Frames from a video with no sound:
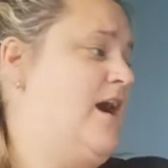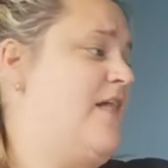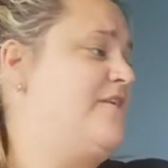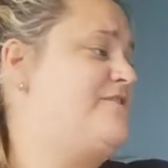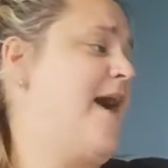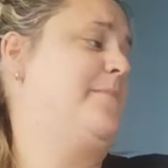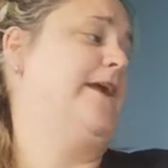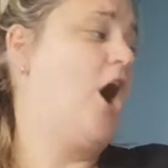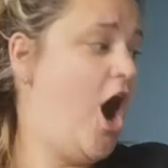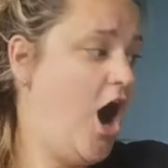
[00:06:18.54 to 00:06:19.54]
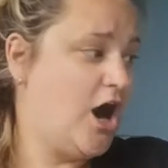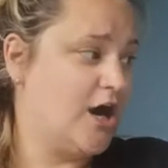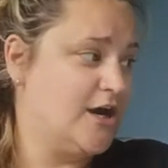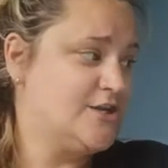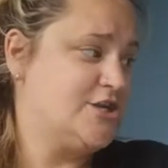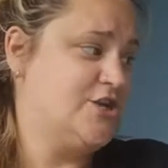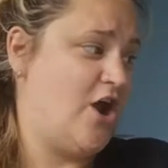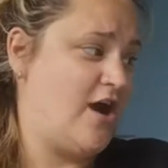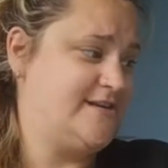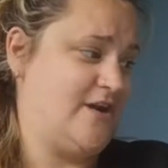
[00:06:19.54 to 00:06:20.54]
the family car to
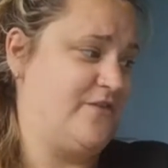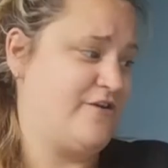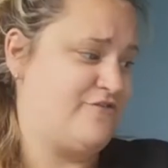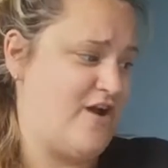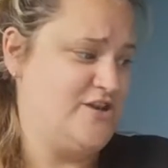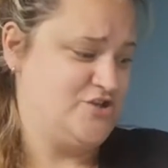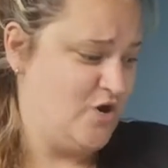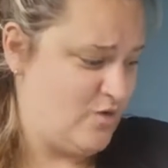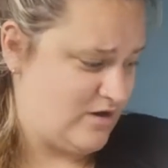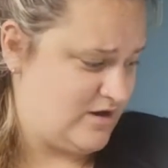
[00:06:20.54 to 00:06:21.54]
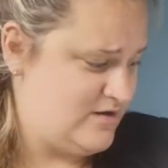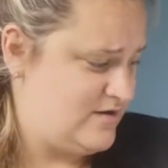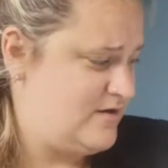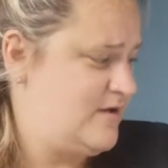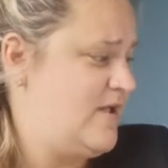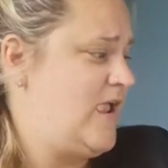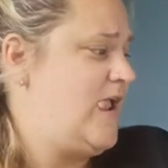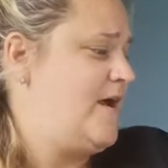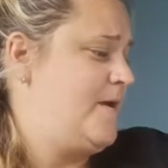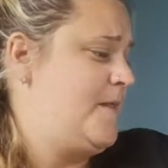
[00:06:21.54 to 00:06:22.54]
knock down their front door,
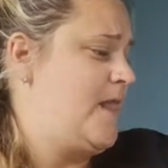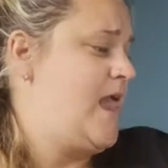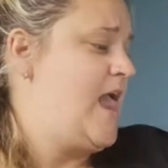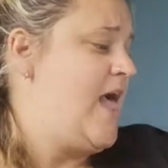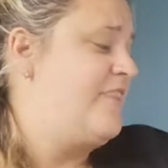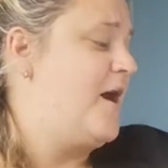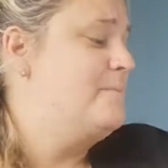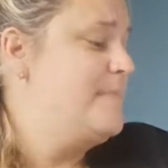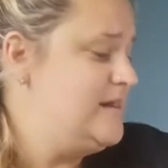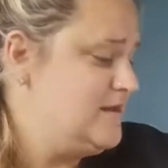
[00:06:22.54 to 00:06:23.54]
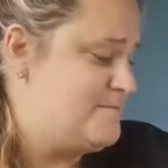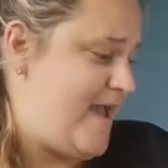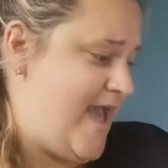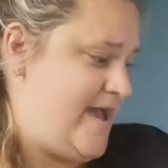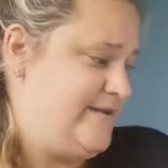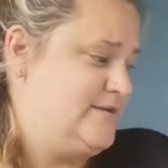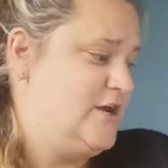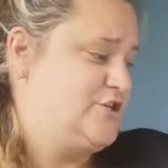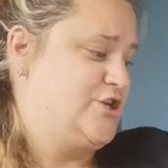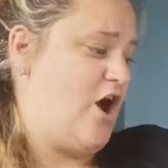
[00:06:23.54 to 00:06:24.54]
the milkman
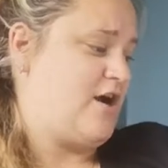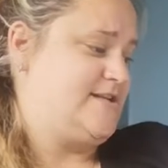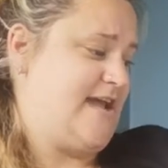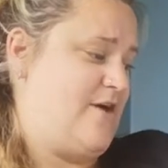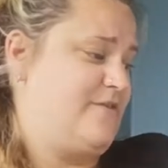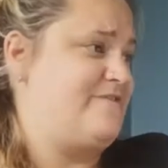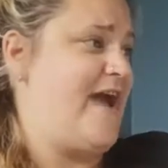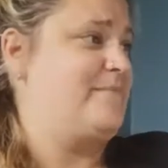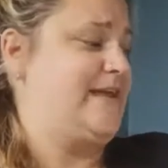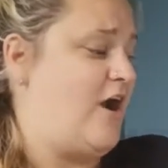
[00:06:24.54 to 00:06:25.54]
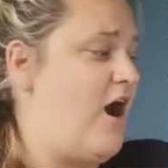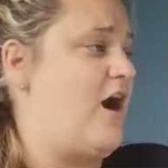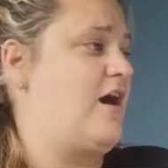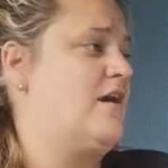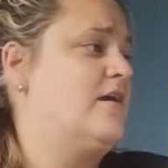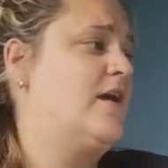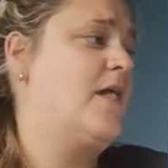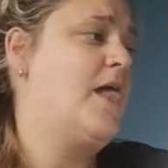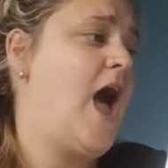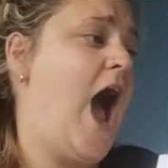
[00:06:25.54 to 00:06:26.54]
to knock down the family car,
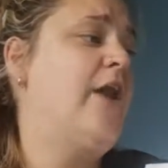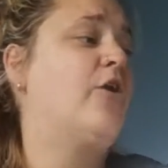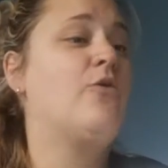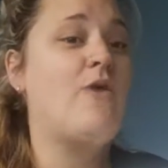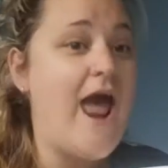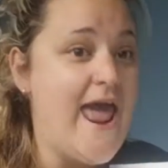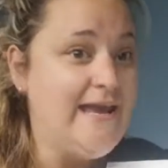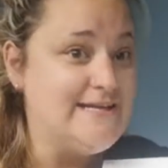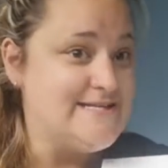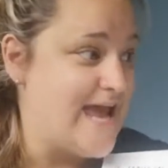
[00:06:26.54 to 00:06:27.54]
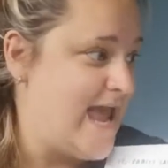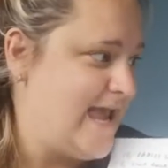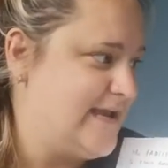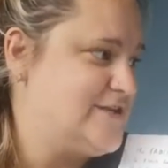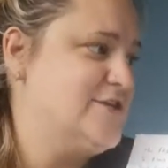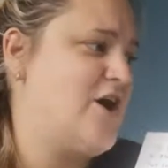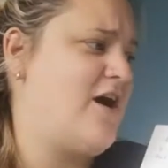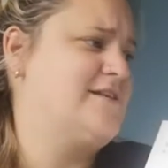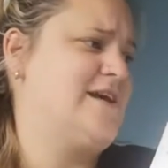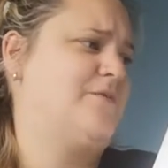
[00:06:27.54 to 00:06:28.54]
an orangutan to
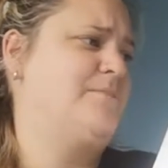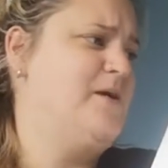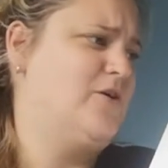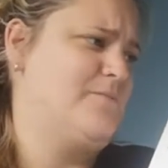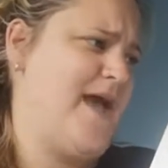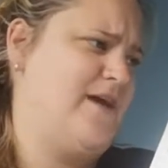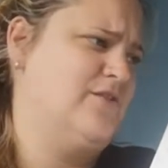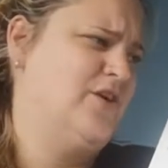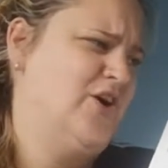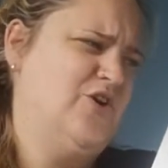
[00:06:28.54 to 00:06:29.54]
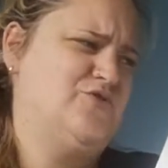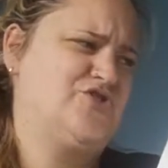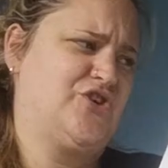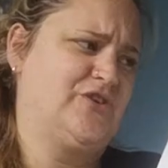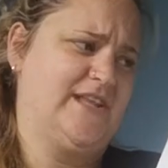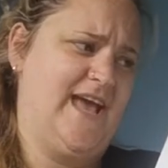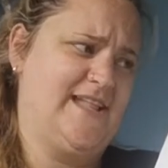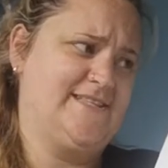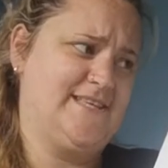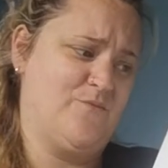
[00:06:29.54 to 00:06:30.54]
knock down the milkman, who surely
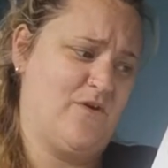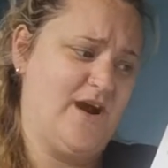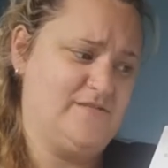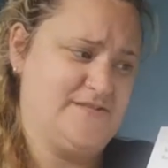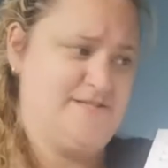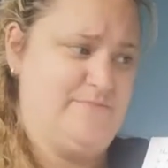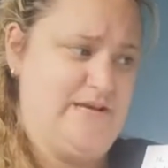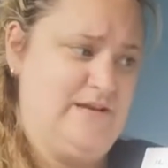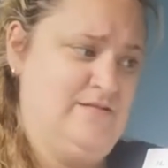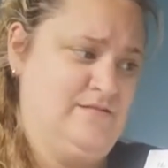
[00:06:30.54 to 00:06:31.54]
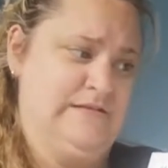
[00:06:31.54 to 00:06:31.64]
had somewhere else to be,